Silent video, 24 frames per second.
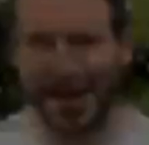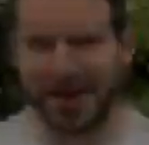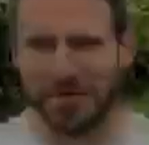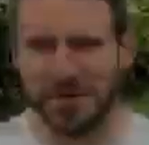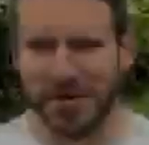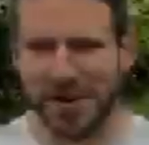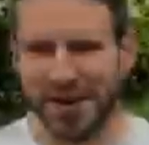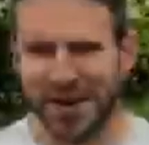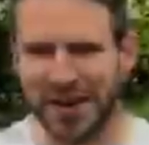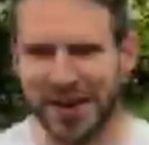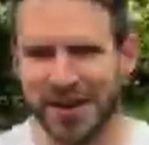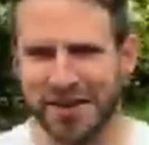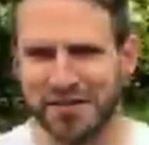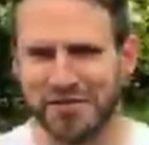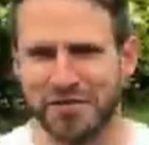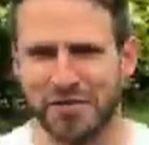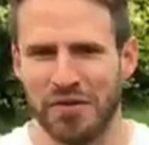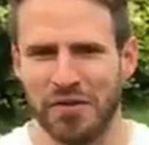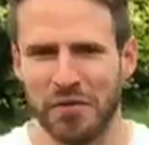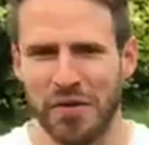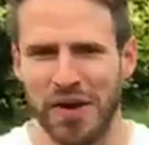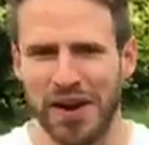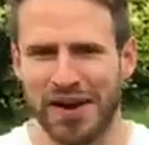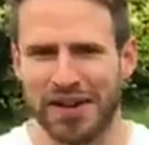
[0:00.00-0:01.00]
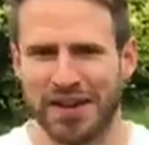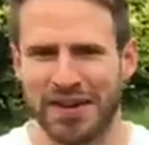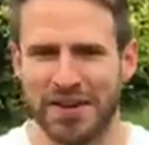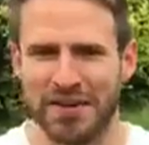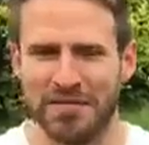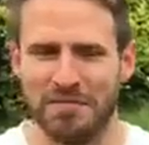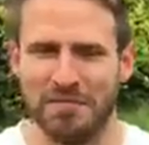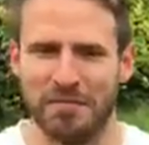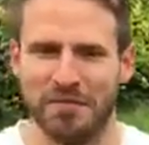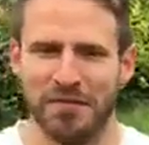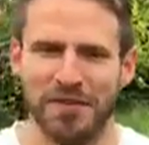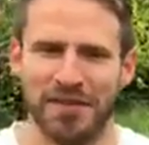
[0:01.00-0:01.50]
and we're live.
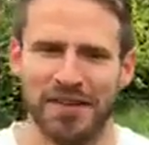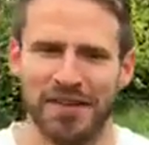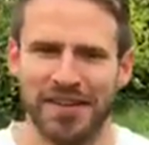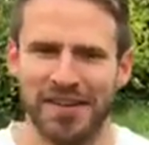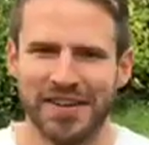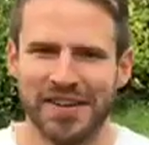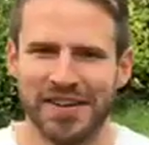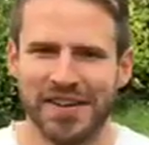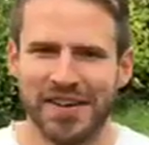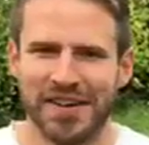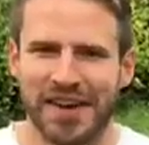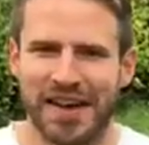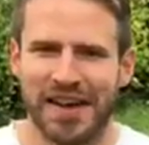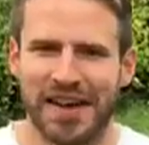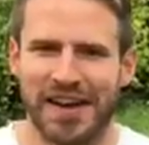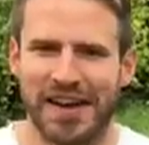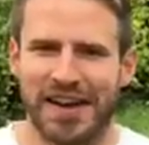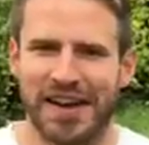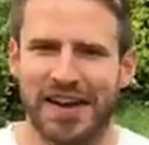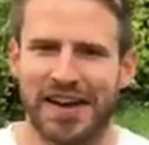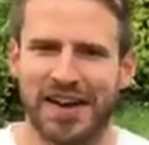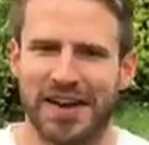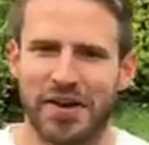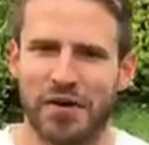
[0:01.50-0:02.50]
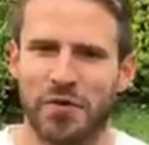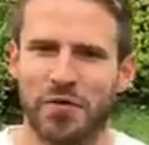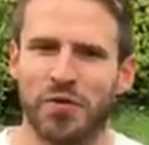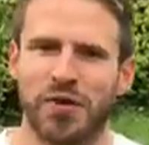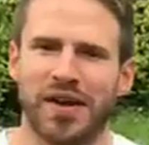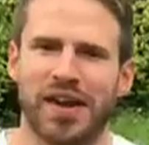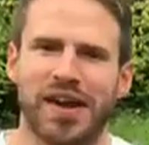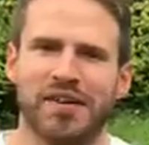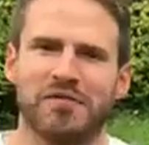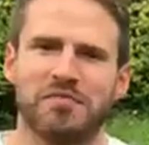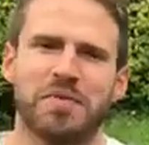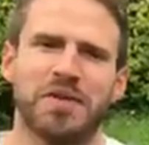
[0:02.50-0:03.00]
Welcome. Uh,
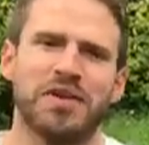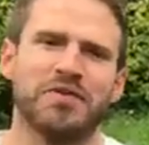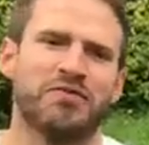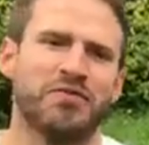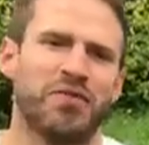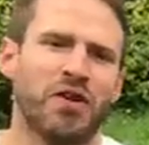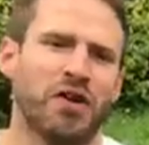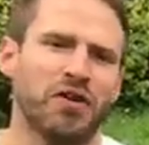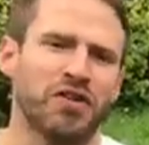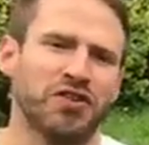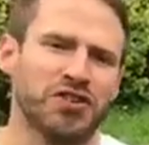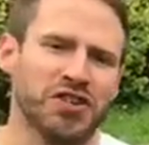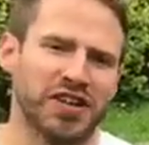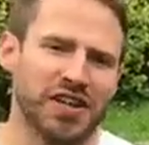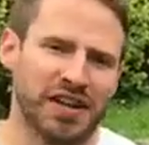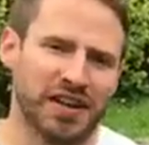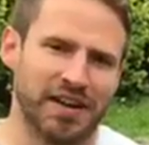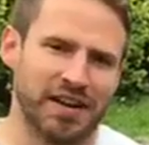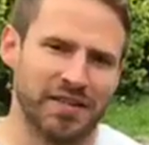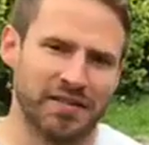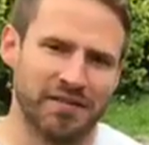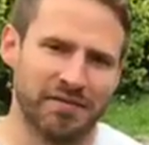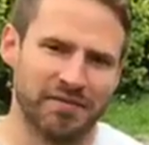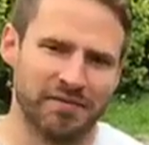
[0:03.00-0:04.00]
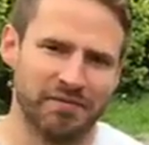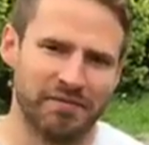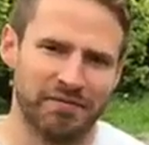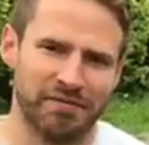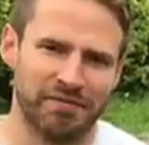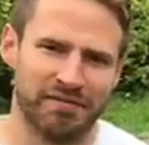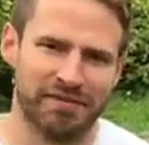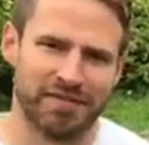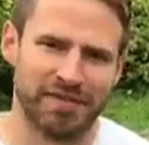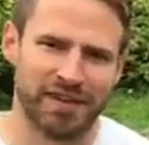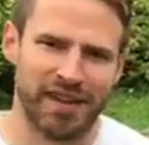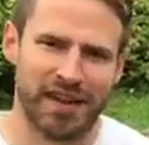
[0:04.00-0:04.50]
we have been foraging,
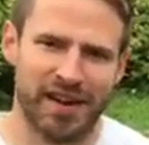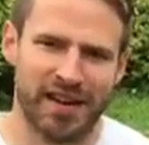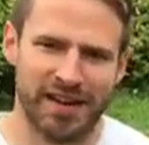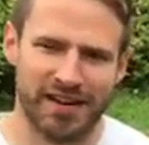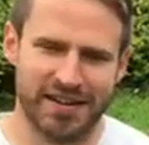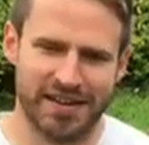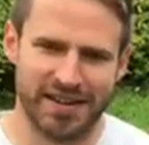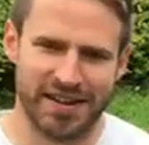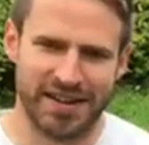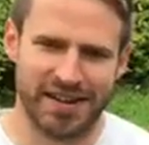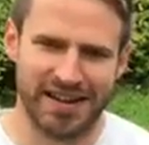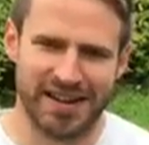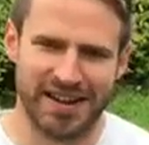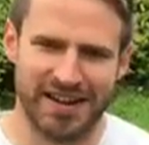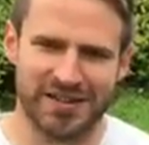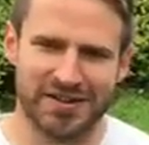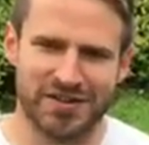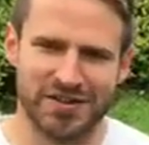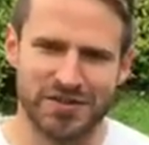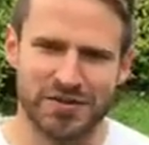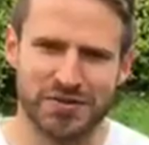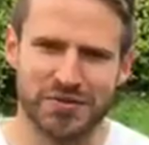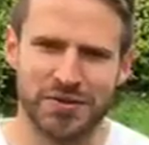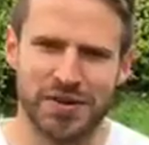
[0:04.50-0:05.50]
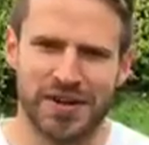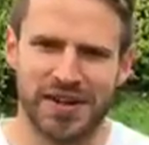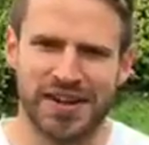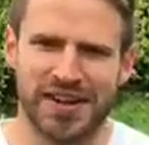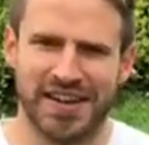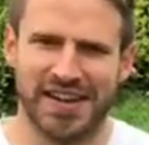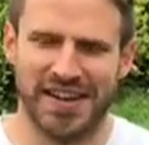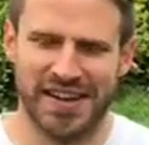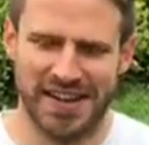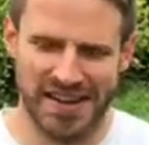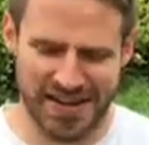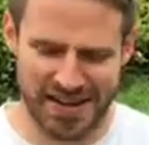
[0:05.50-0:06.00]
and I'd like to
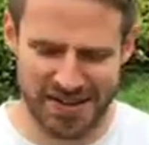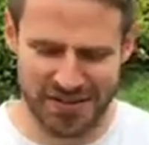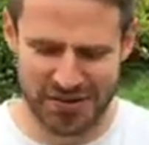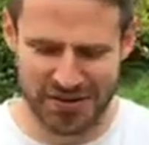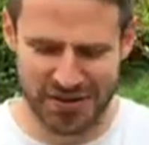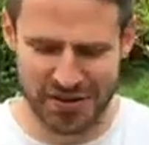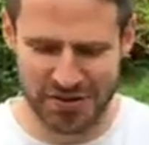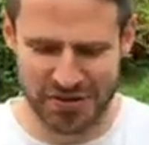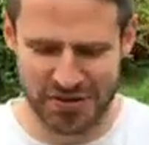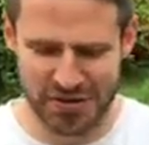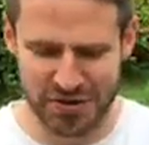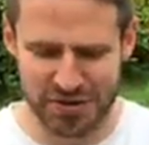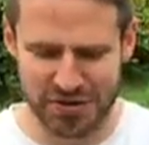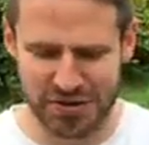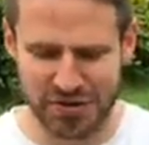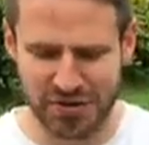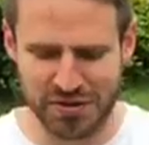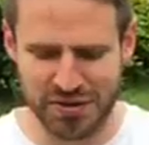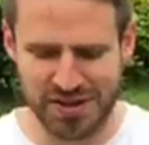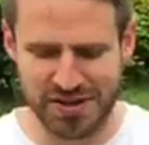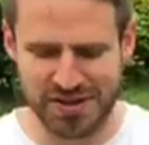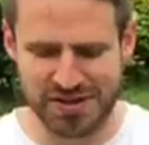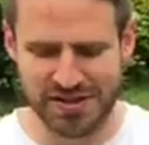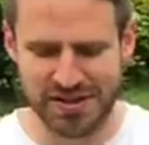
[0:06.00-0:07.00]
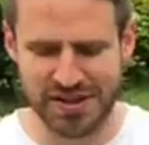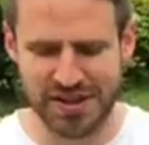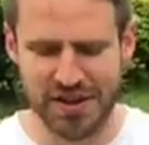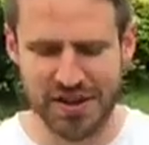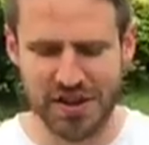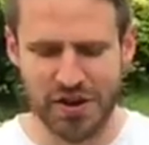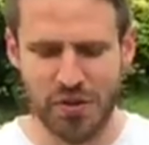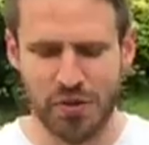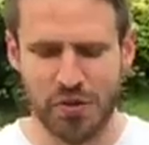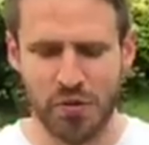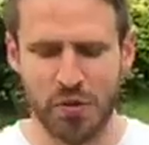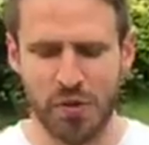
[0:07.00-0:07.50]
uh, introduce you to this
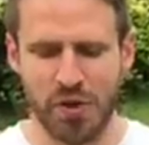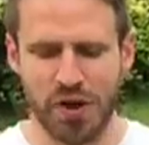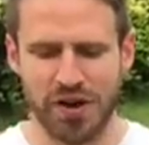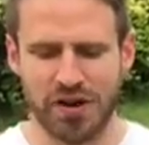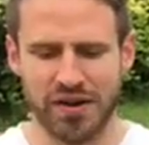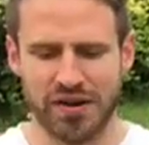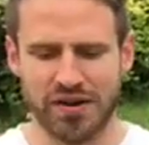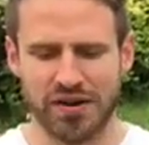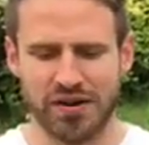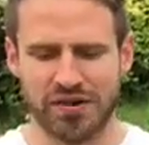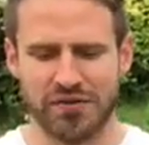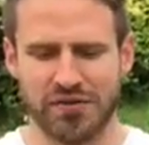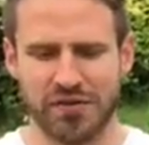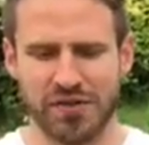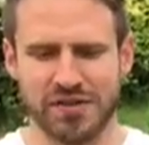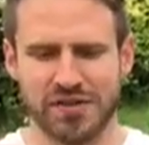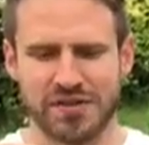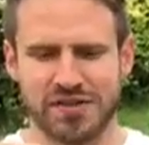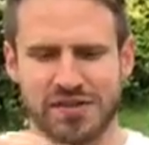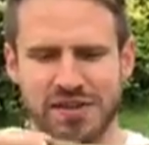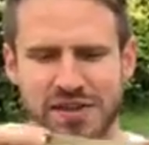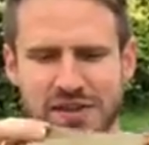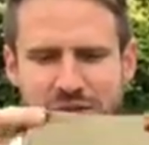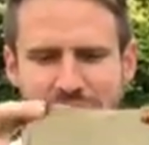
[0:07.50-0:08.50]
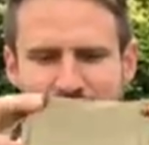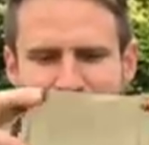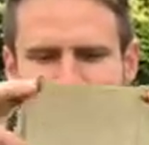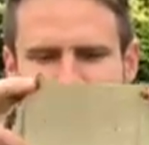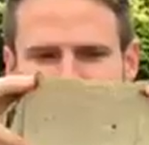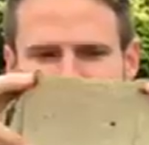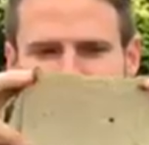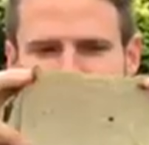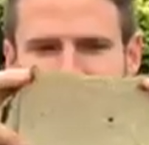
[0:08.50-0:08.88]
wonderful seaweed